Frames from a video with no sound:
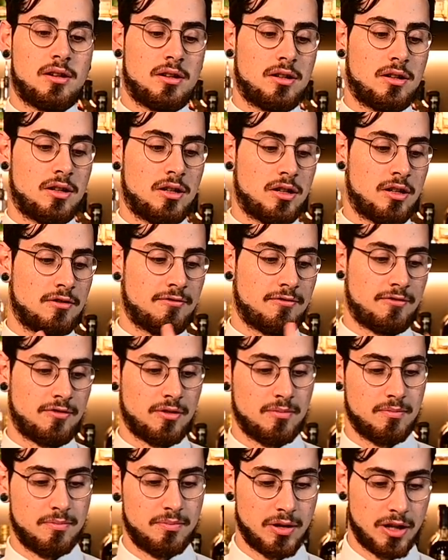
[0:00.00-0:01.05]
of
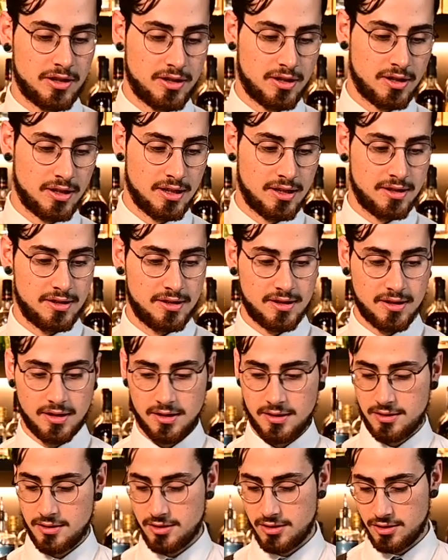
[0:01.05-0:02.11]
Botanist
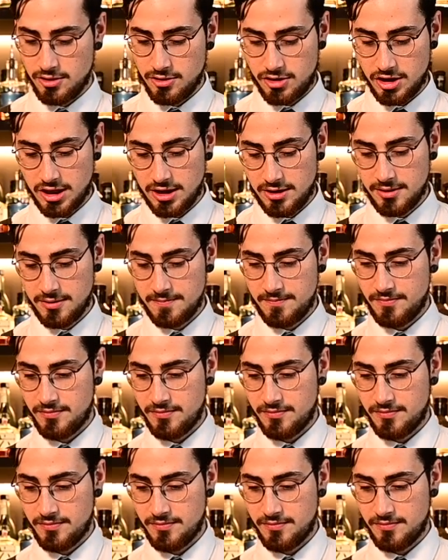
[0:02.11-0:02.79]
gin.